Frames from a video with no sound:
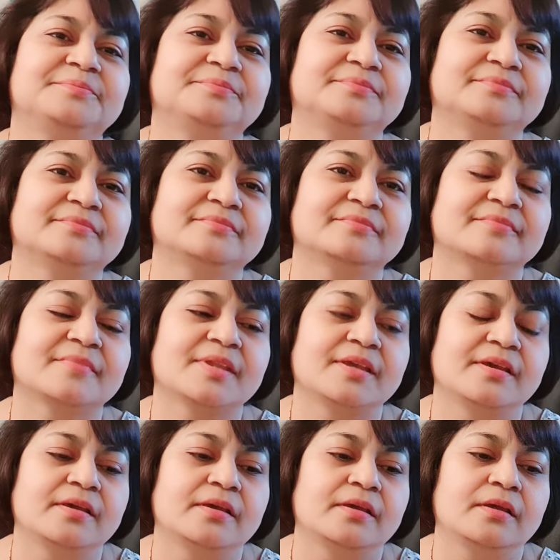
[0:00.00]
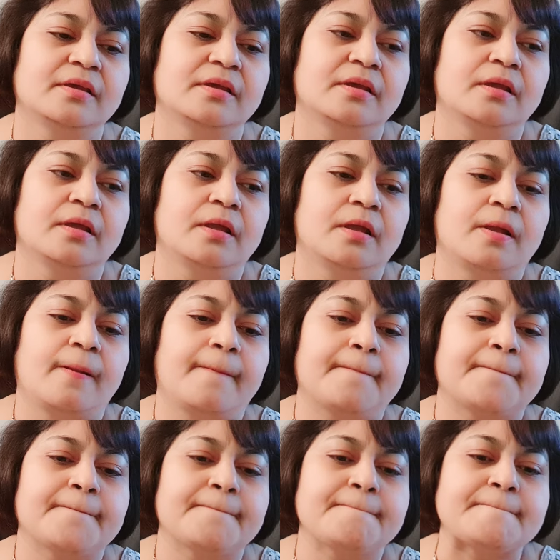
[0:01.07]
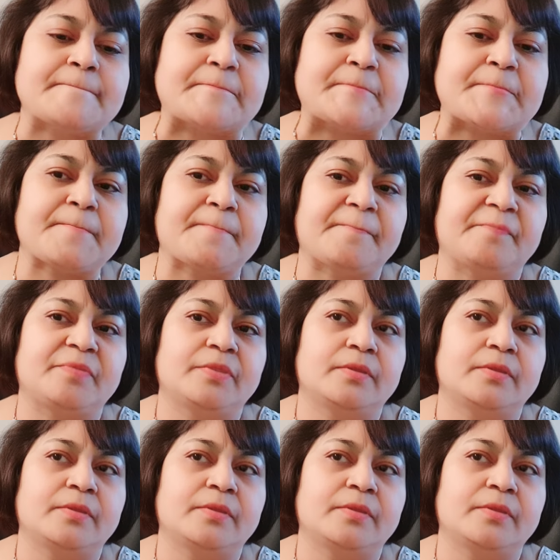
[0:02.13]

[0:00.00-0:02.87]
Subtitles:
(no one is talking)